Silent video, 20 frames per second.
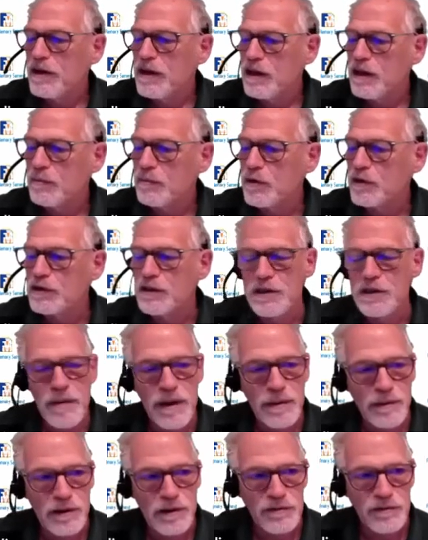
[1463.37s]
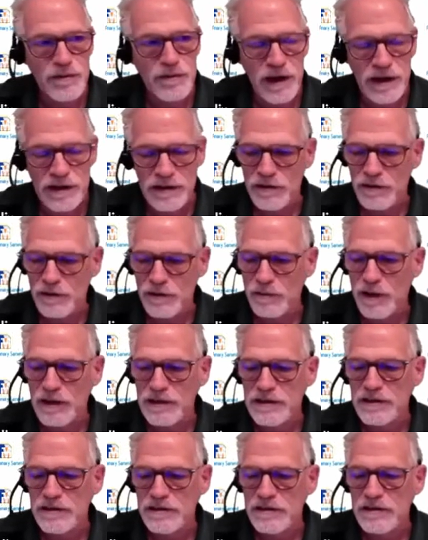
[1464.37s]
Emerging Memories Find Their
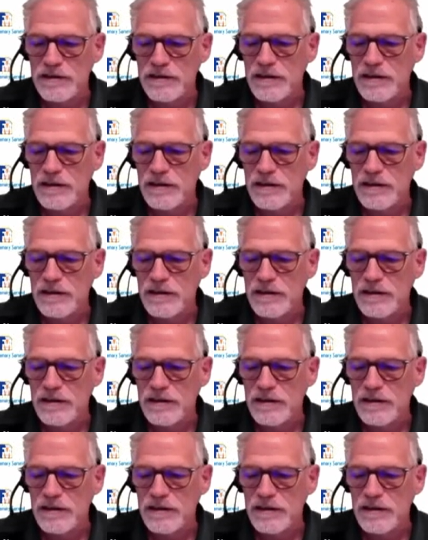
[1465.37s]
Direction.